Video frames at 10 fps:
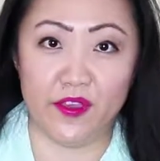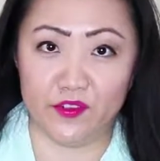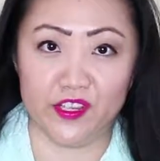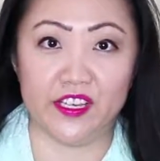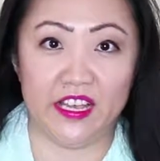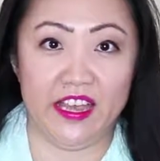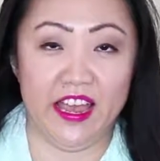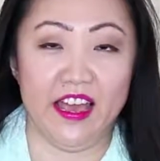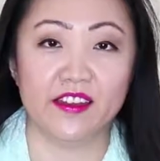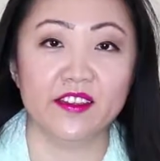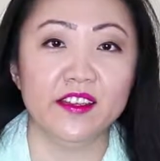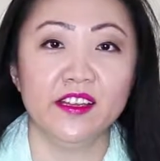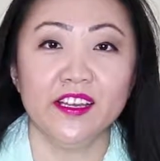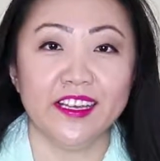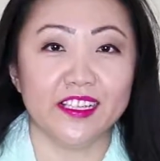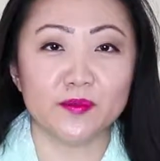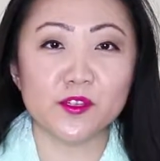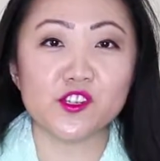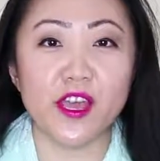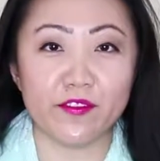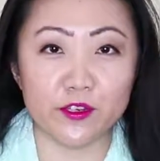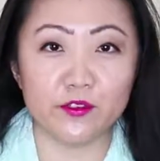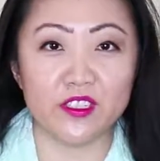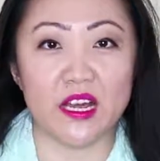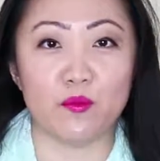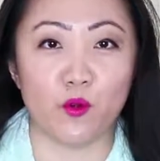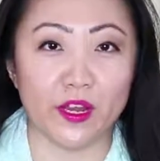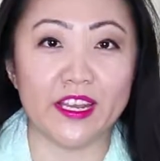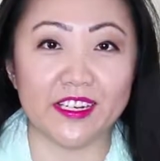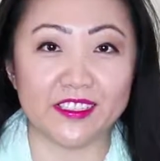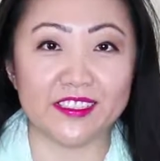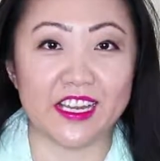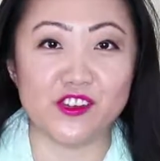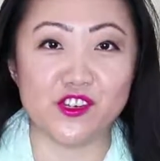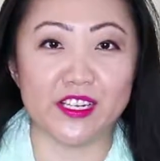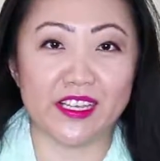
of everything I had. Especially after you stop working at a station,